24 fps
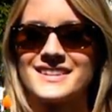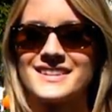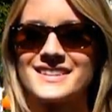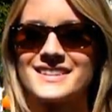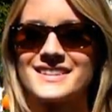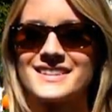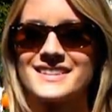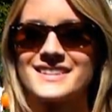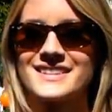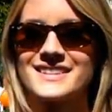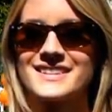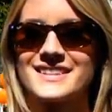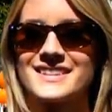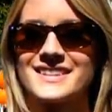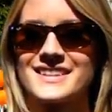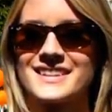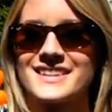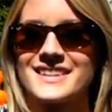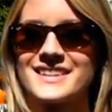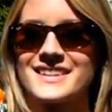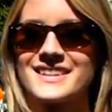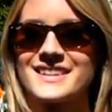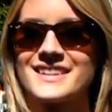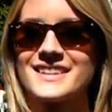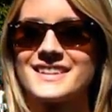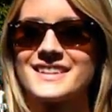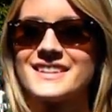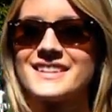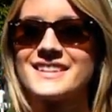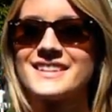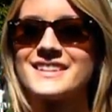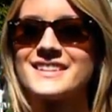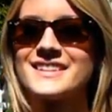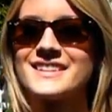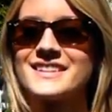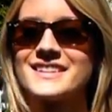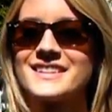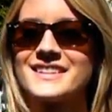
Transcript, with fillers: All right, so uh, how do you feel about